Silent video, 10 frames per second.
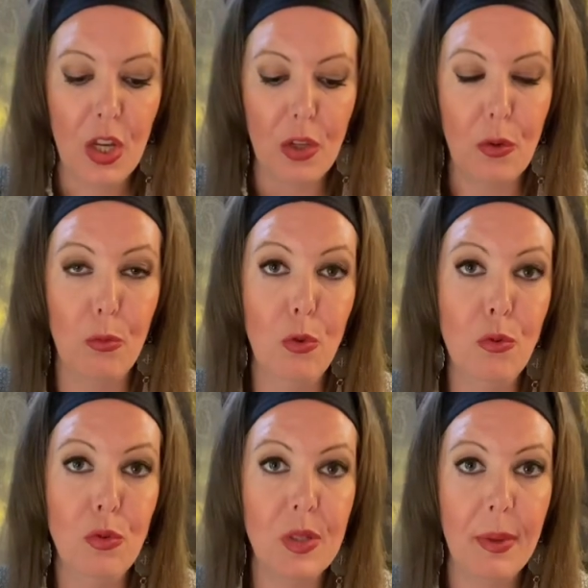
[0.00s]
you know,
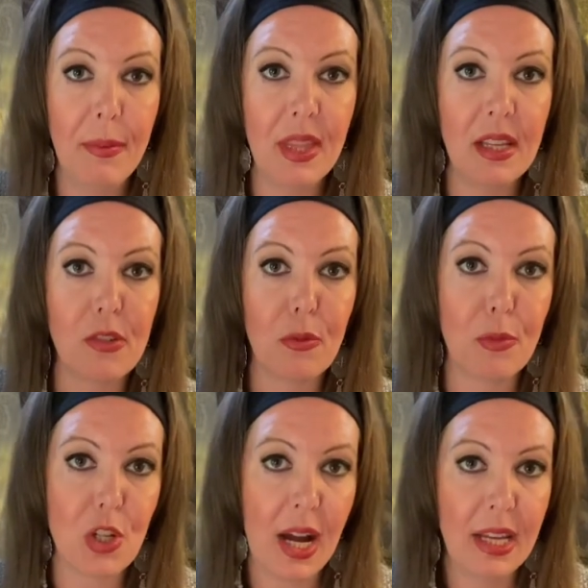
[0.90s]
wounds, maybe things from
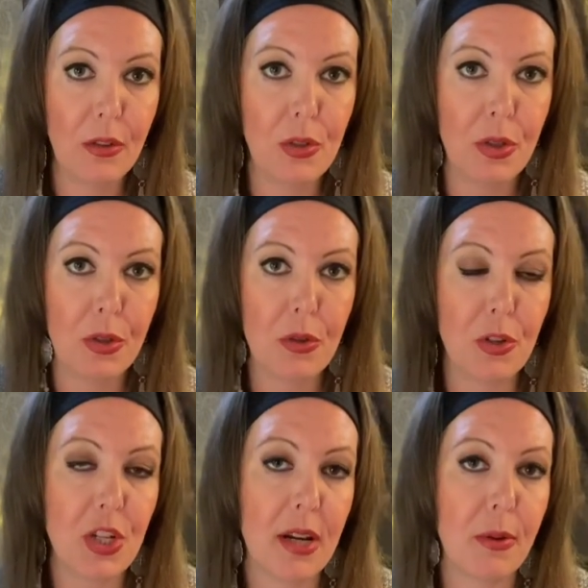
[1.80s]
childhood or
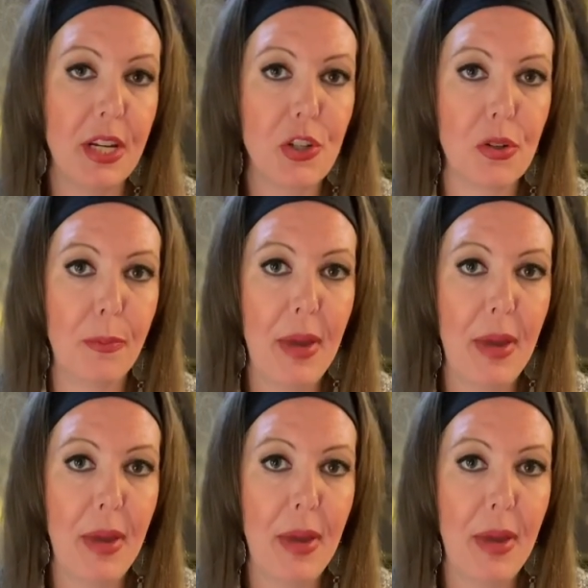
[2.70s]
generational